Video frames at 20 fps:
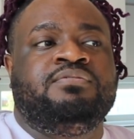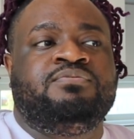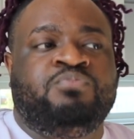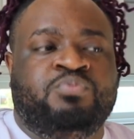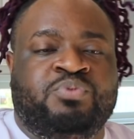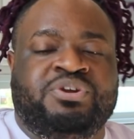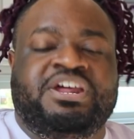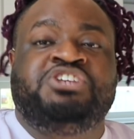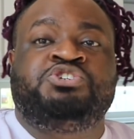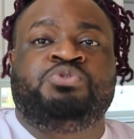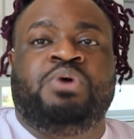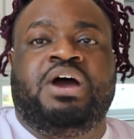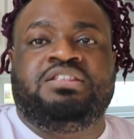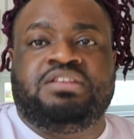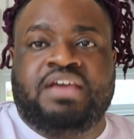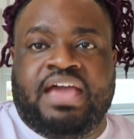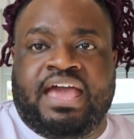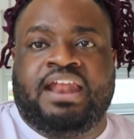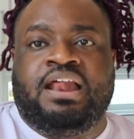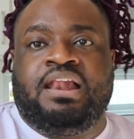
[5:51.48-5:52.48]
But they tried
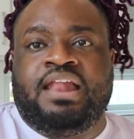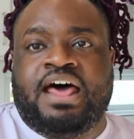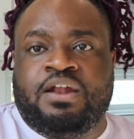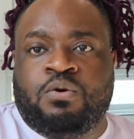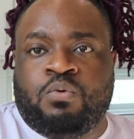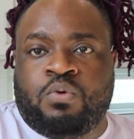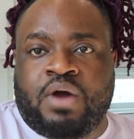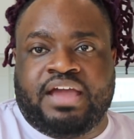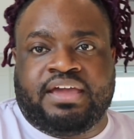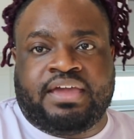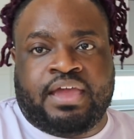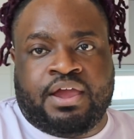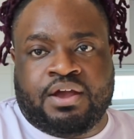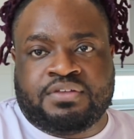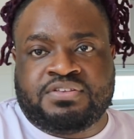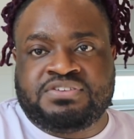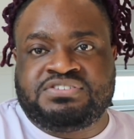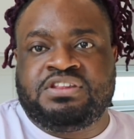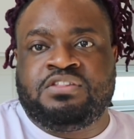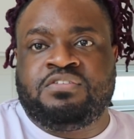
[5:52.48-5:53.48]
to add a lot of white
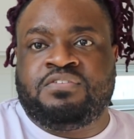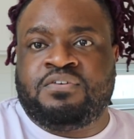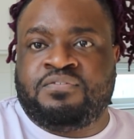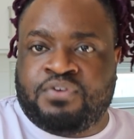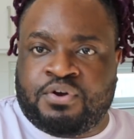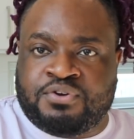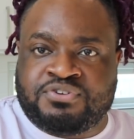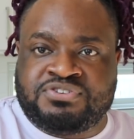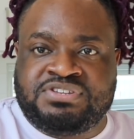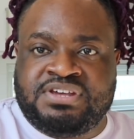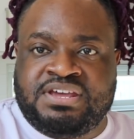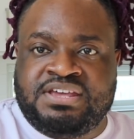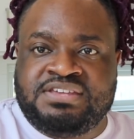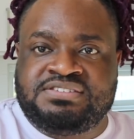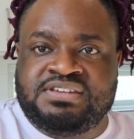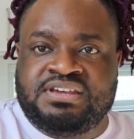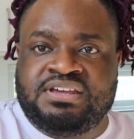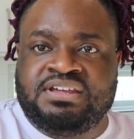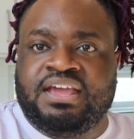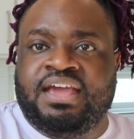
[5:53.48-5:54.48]
characters into the first
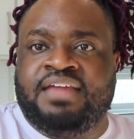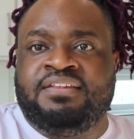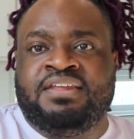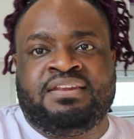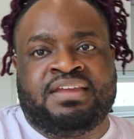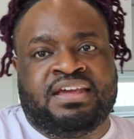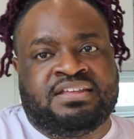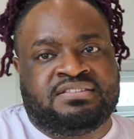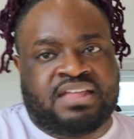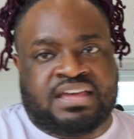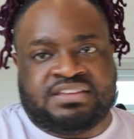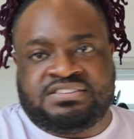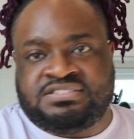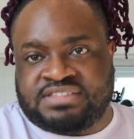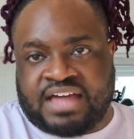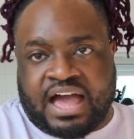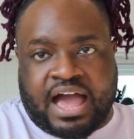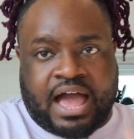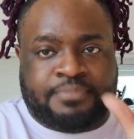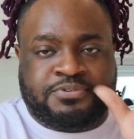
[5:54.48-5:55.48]
season, and then they
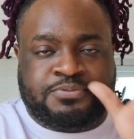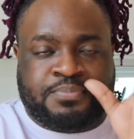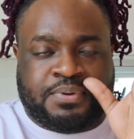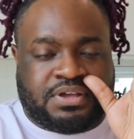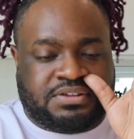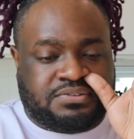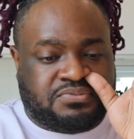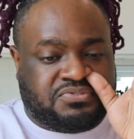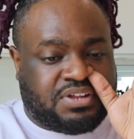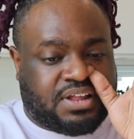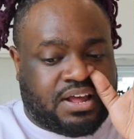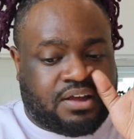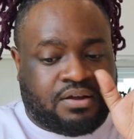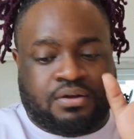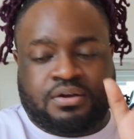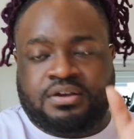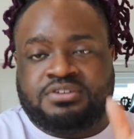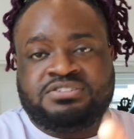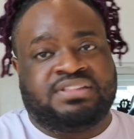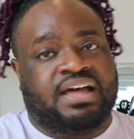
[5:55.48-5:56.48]
stopped because it was like,
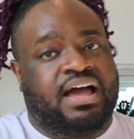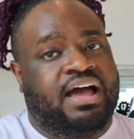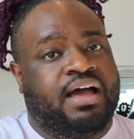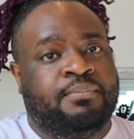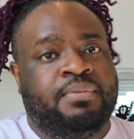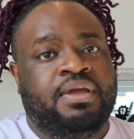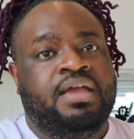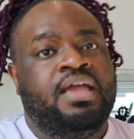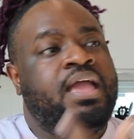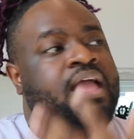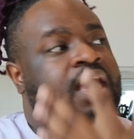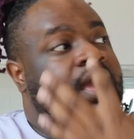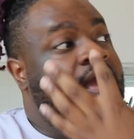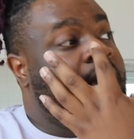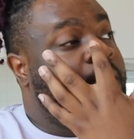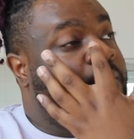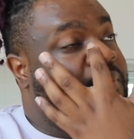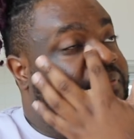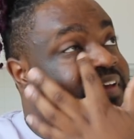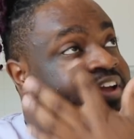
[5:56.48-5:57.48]
girl, stop.
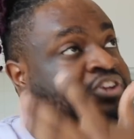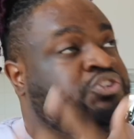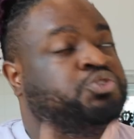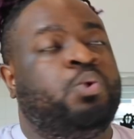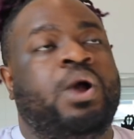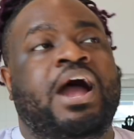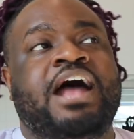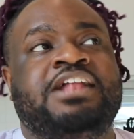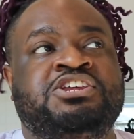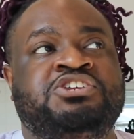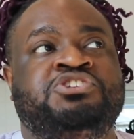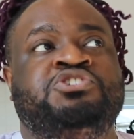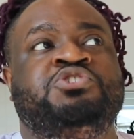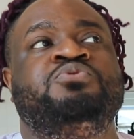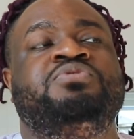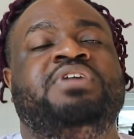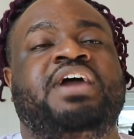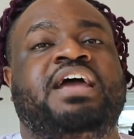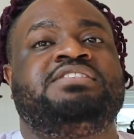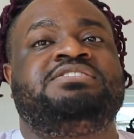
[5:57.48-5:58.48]
But they tried to
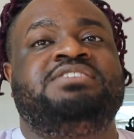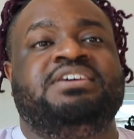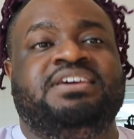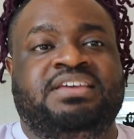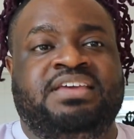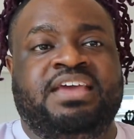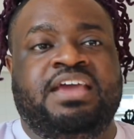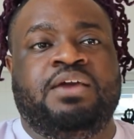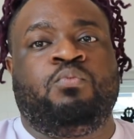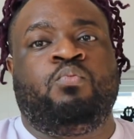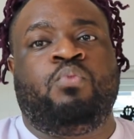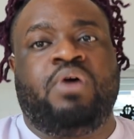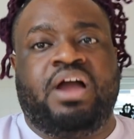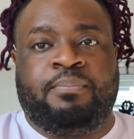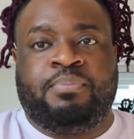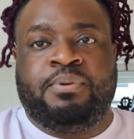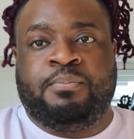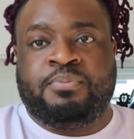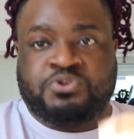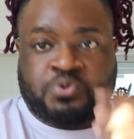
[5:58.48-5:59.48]
do that to get
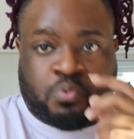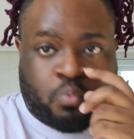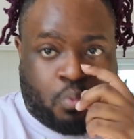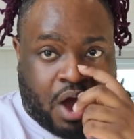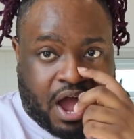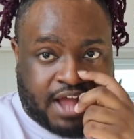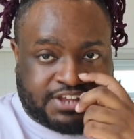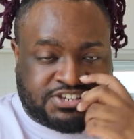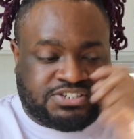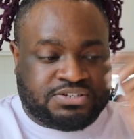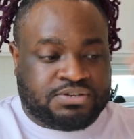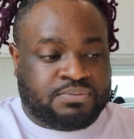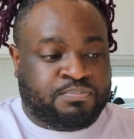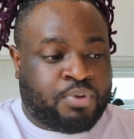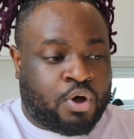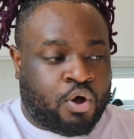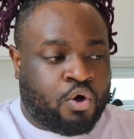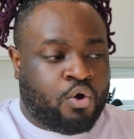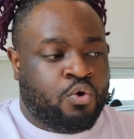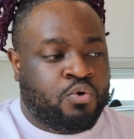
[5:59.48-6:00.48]
white people to watch
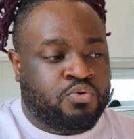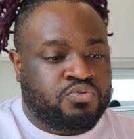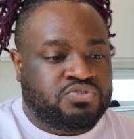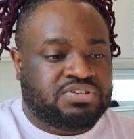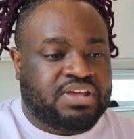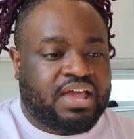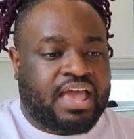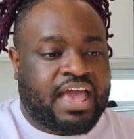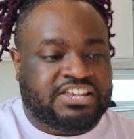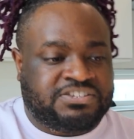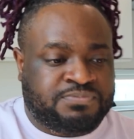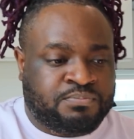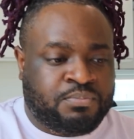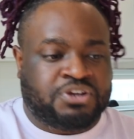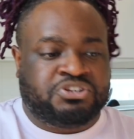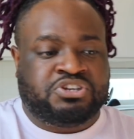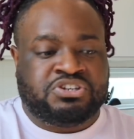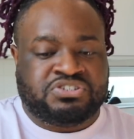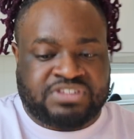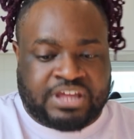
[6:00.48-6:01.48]
Pose as
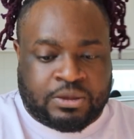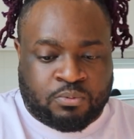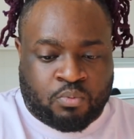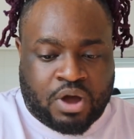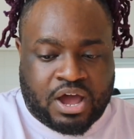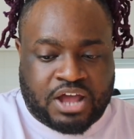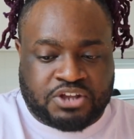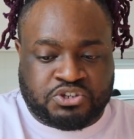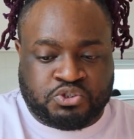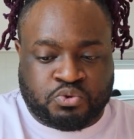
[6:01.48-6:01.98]
much as they watch